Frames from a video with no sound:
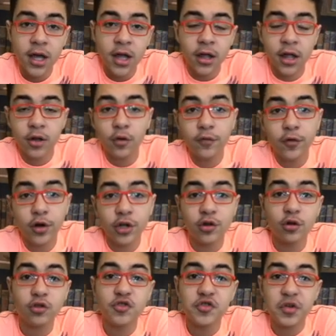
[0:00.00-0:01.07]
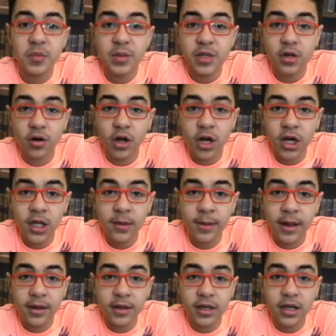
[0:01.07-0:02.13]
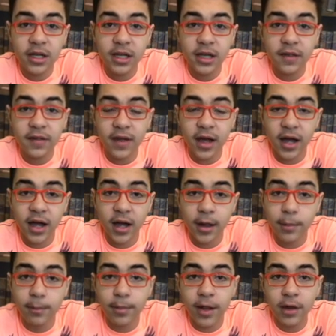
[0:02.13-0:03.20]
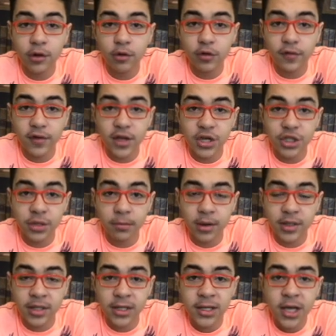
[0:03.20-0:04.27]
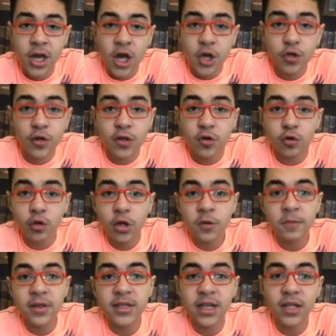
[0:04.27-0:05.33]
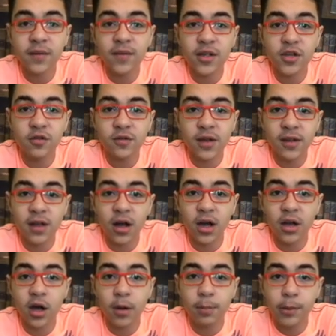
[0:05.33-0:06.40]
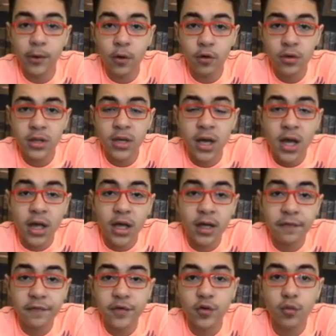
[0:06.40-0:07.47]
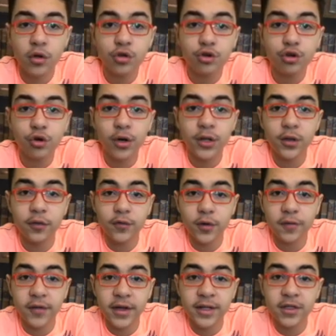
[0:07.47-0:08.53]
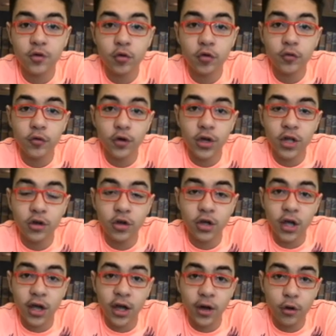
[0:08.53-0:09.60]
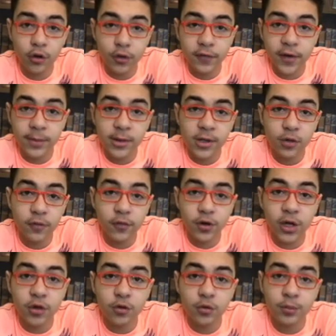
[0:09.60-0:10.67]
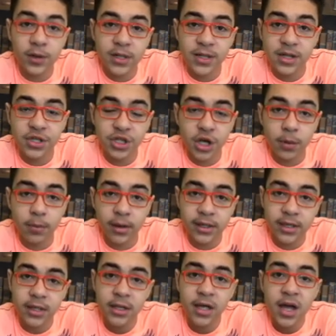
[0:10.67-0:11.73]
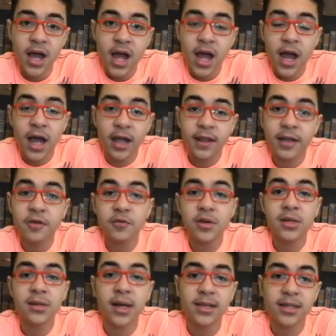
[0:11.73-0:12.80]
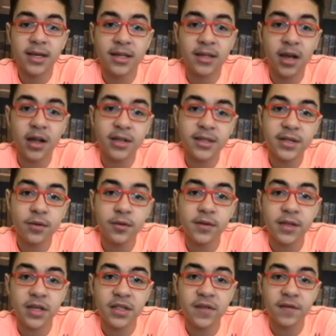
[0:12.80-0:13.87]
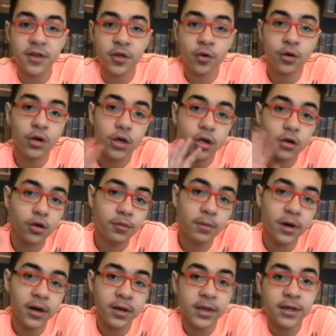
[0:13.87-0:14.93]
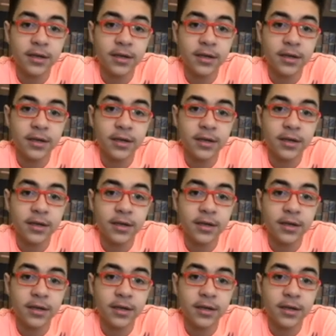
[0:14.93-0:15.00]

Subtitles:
Don't forget to also subscribe and click the bell notification button so that you do not miss any videos that I upload. If you want to show any of your friends, don't forget, or your family, don't forget to press the share button. And anyways, that's it. I'll see you in the next video. Goodbye.